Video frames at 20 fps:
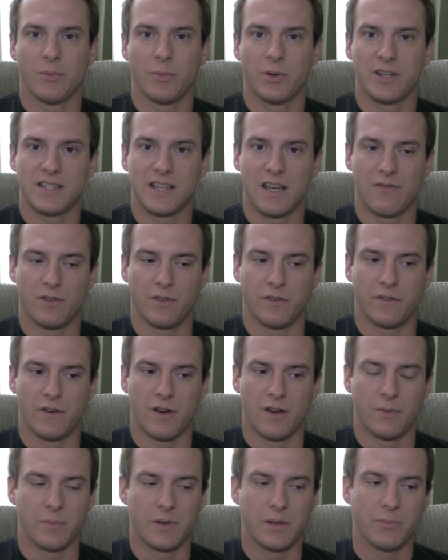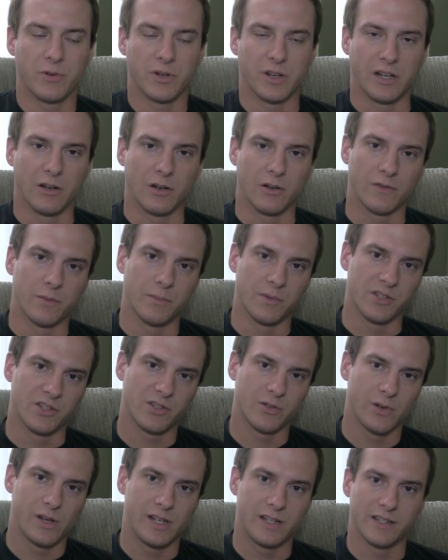Everybody's having fun. People can hear it from the
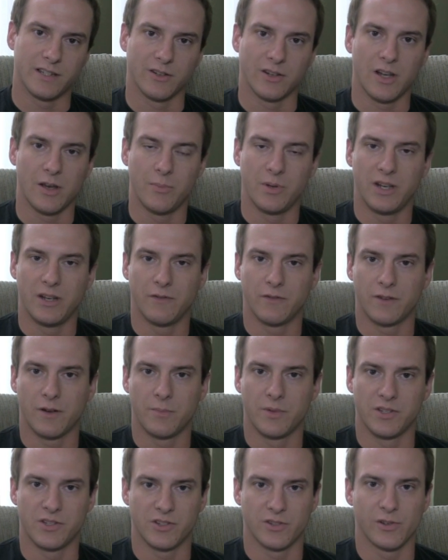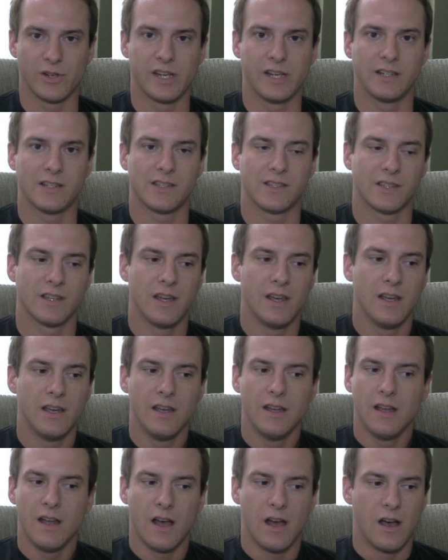streets. They're coming in from the streets.
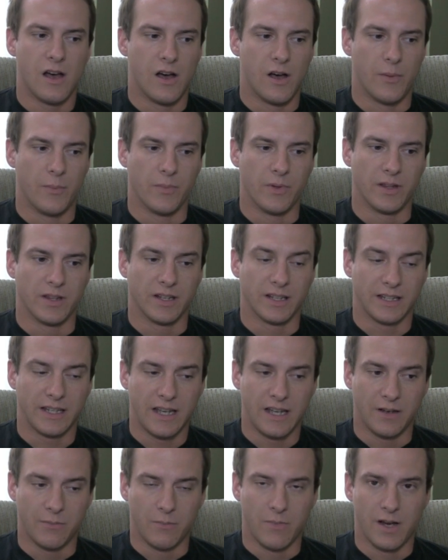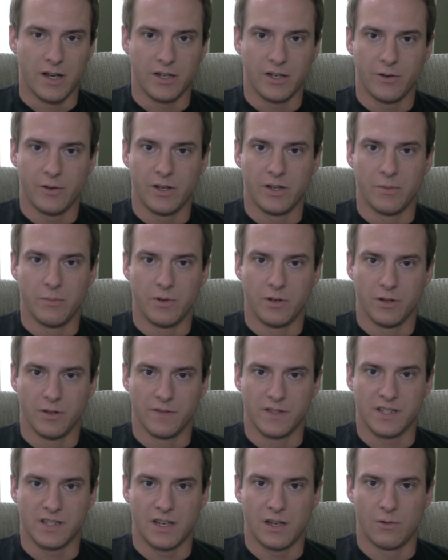Again, mind you, in the middle
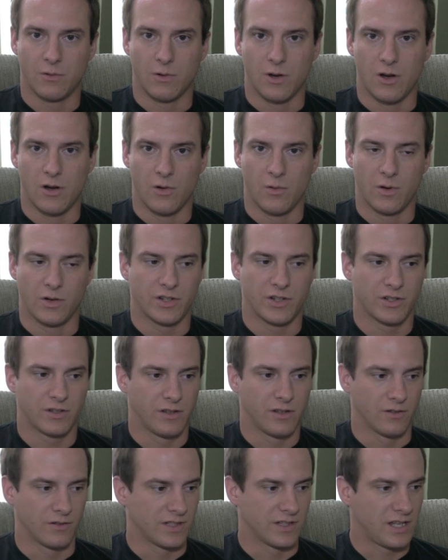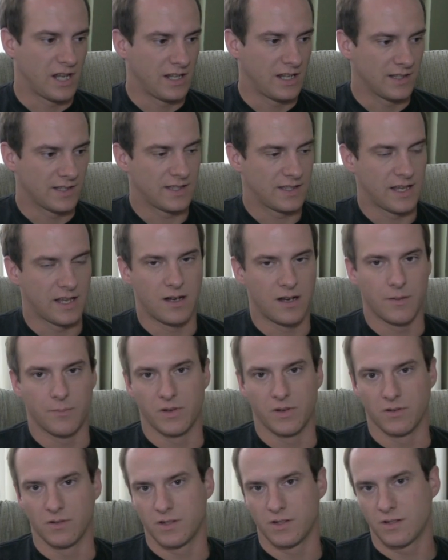of Skid Row, which there's tents set
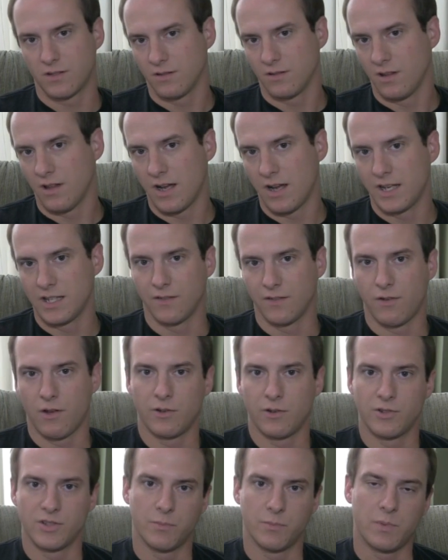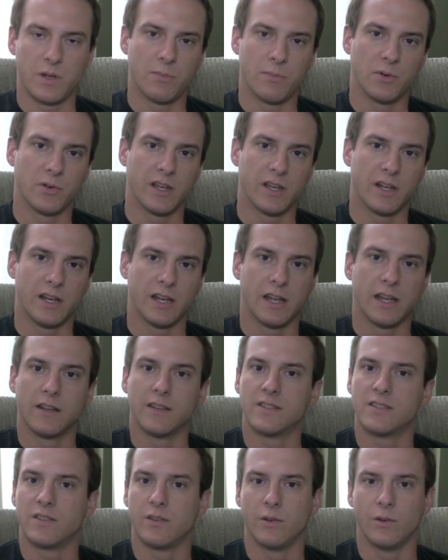up. There's lines of hundreds of people getting
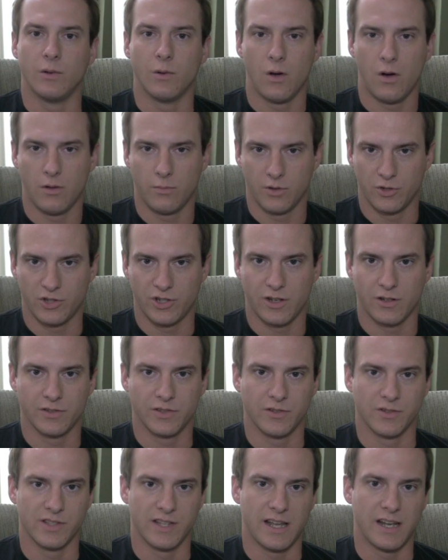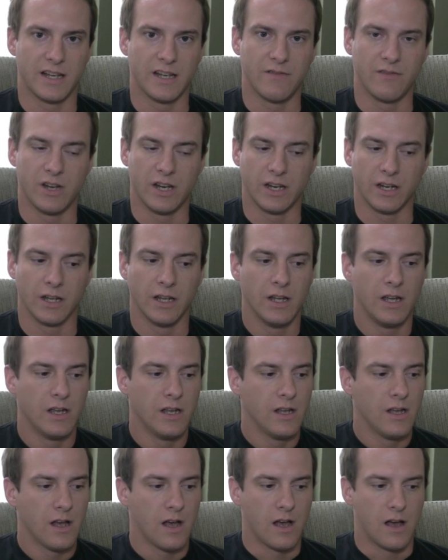into homeless shelters that evening.
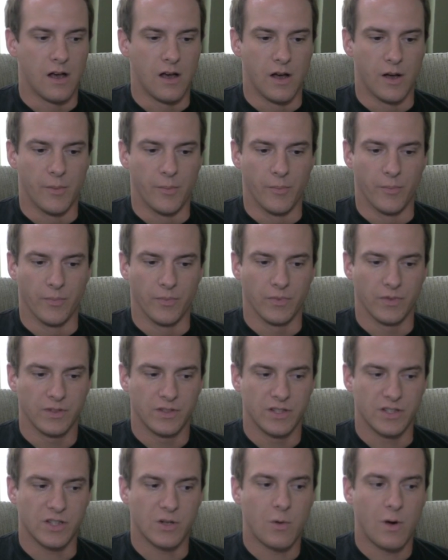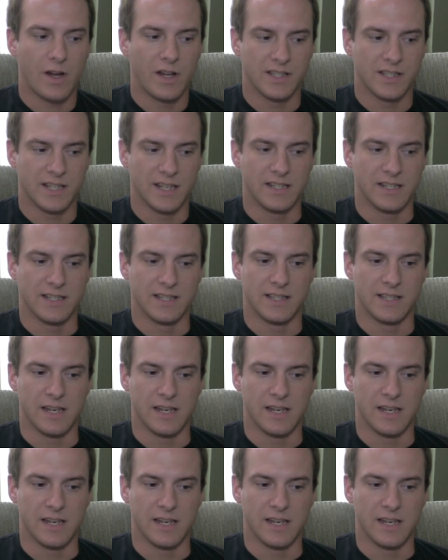Just quite a sight to